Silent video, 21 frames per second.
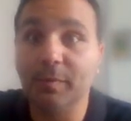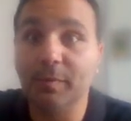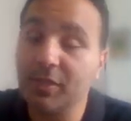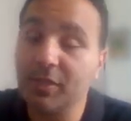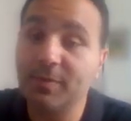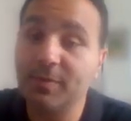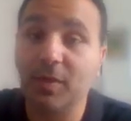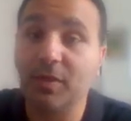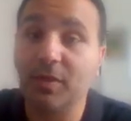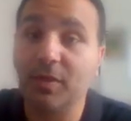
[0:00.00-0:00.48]

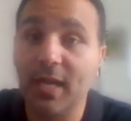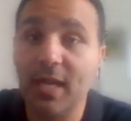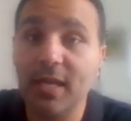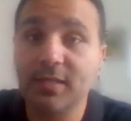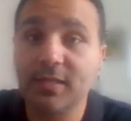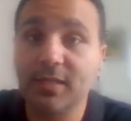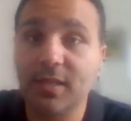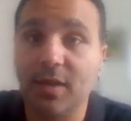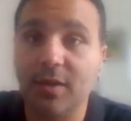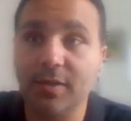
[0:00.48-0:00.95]
Brisbane on the
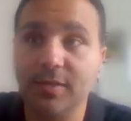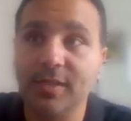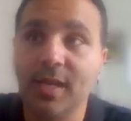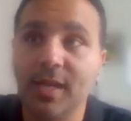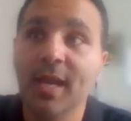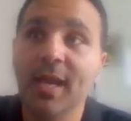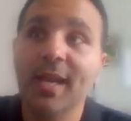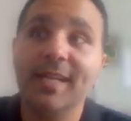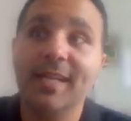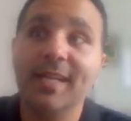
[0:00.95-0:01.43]
East Coast,
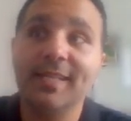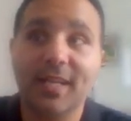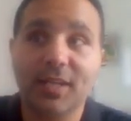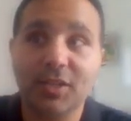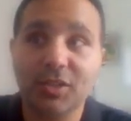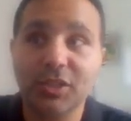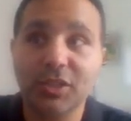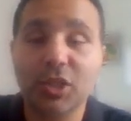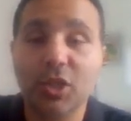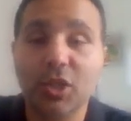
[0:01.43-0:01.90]
it's
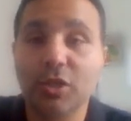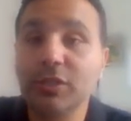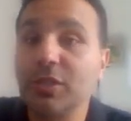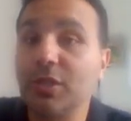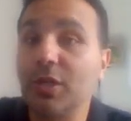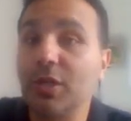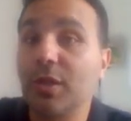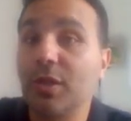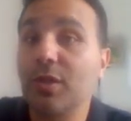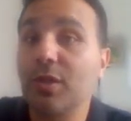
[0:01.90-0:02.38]
actually closer
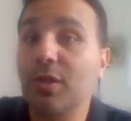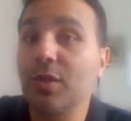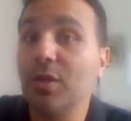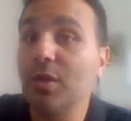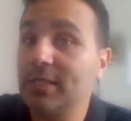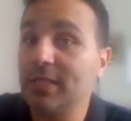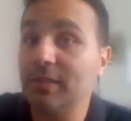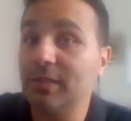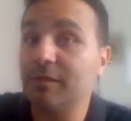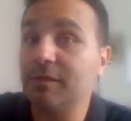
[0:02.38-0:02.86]
to
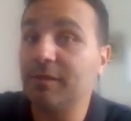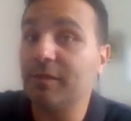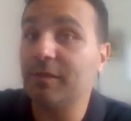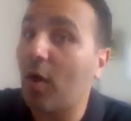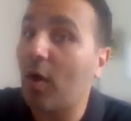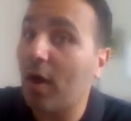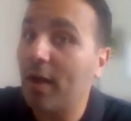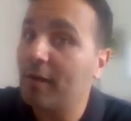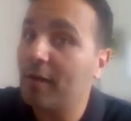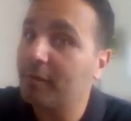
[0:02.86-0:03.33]

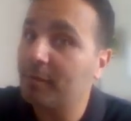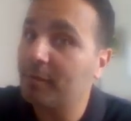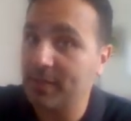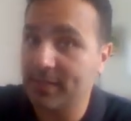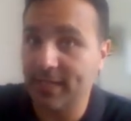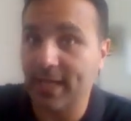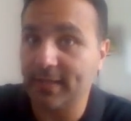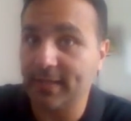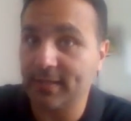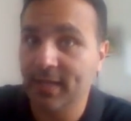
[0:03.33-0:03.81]

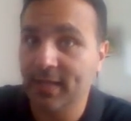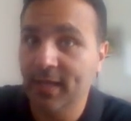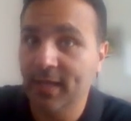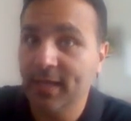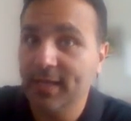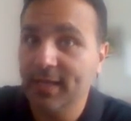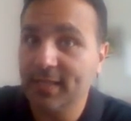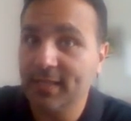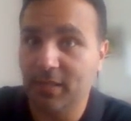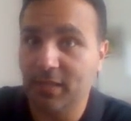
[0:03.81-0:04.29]
35%
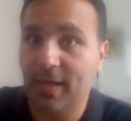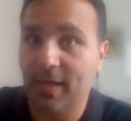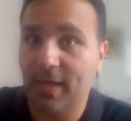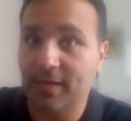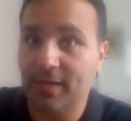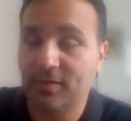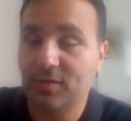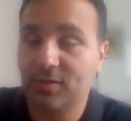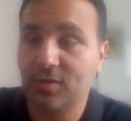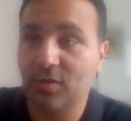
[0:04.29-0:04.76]
is the
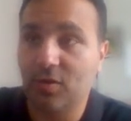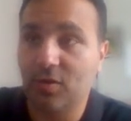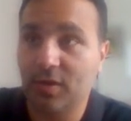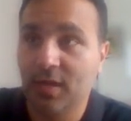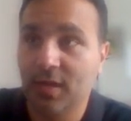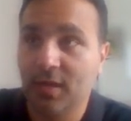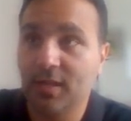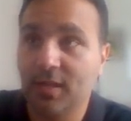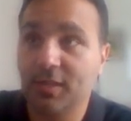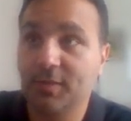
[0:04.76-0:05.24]
amount of stock
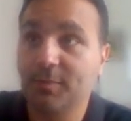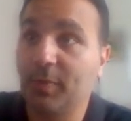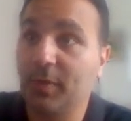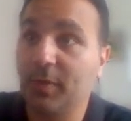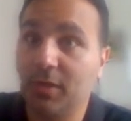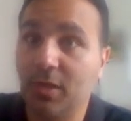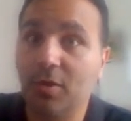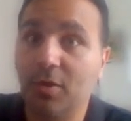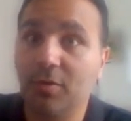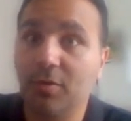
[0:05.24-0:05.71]
that's
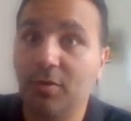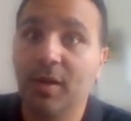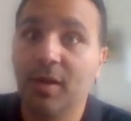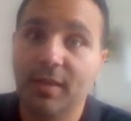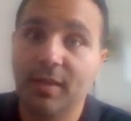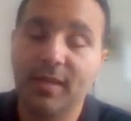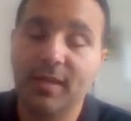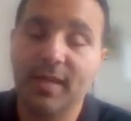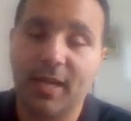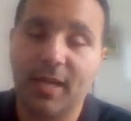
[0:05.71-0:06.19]
below
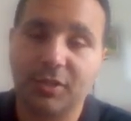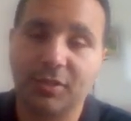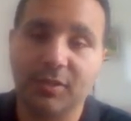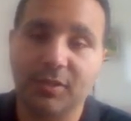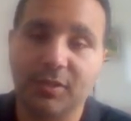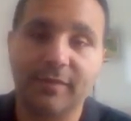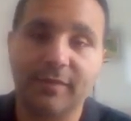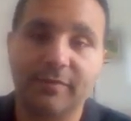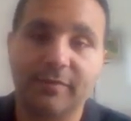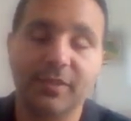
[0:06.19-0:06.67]
the
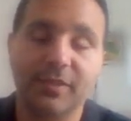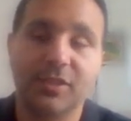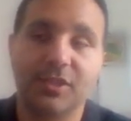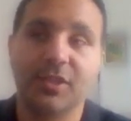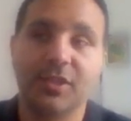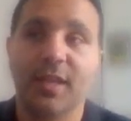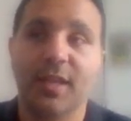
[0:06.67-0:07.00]
national average